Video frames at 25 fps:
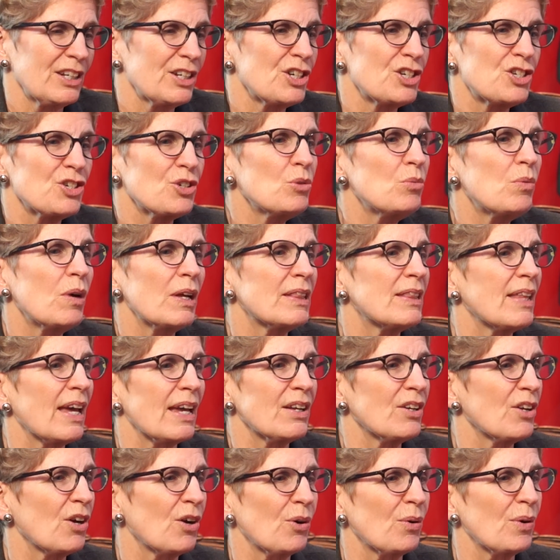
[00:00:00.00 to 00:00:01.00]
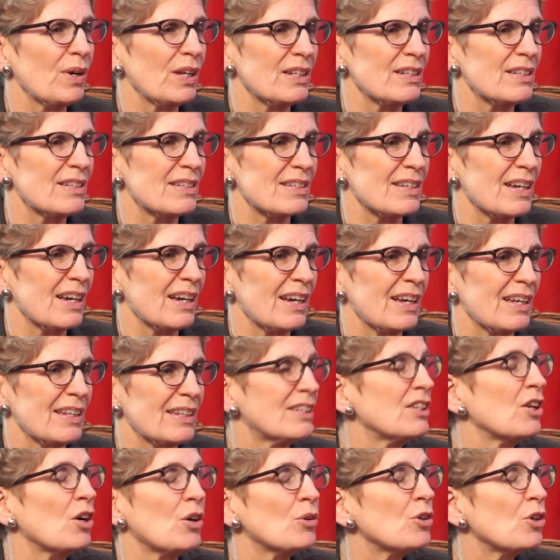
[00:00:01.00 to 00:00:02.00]
do what they know is
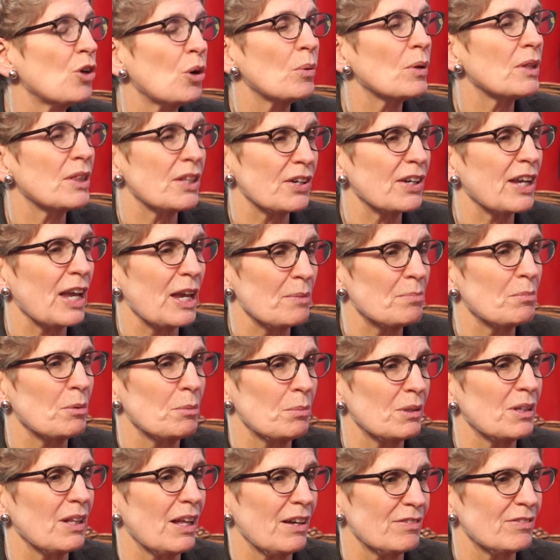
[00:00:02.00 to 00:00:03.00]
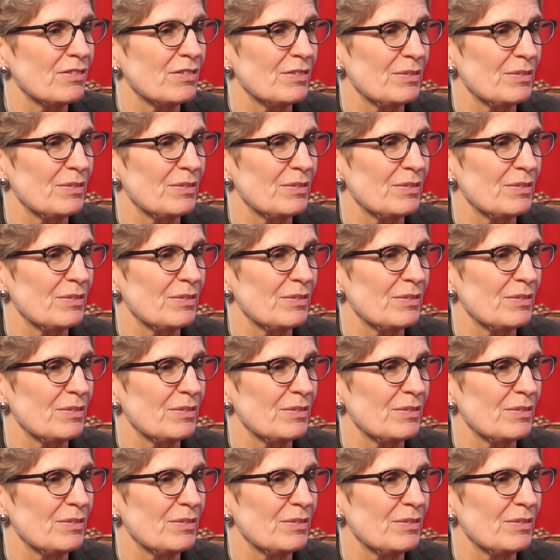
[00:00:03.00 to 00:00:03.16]
know what they're capable of.